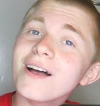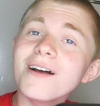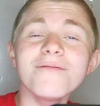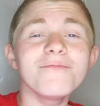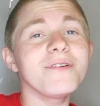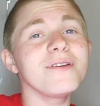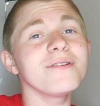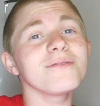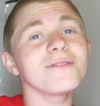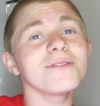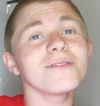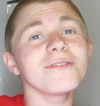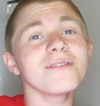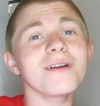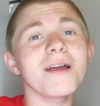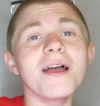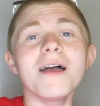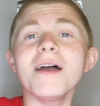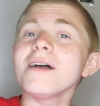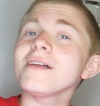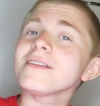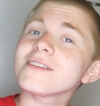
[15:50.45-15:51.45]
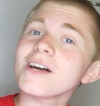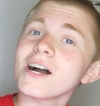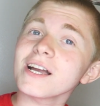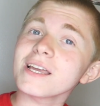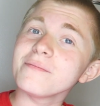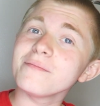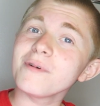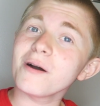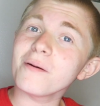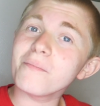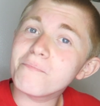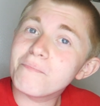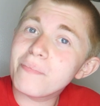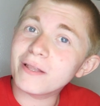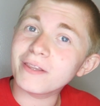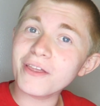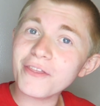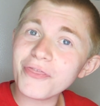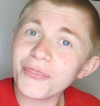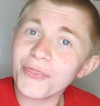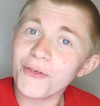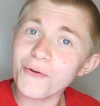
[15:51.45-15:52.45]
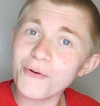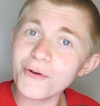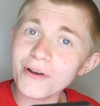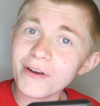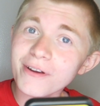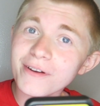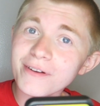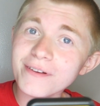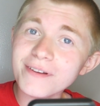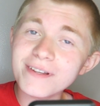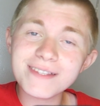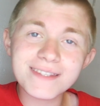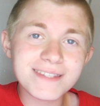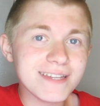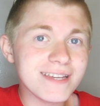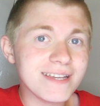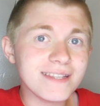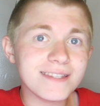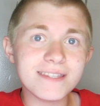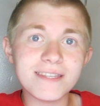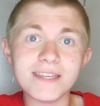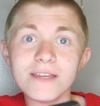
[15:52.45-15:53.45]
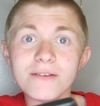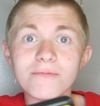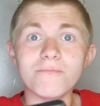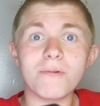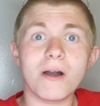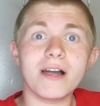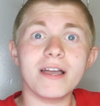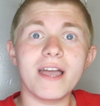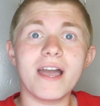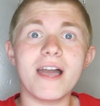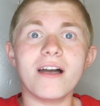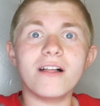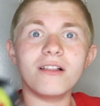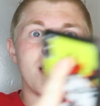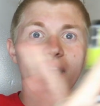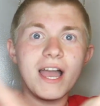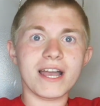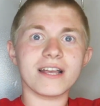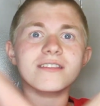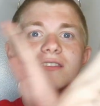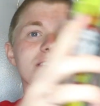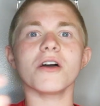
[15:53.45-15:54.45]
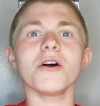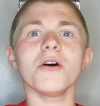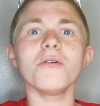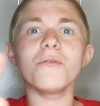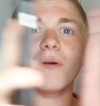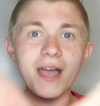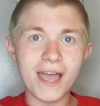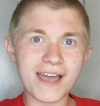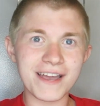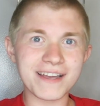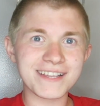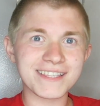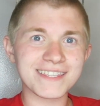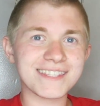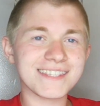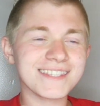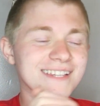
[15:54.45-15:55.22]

we were talking about Bella Thorne, TTYLXOX.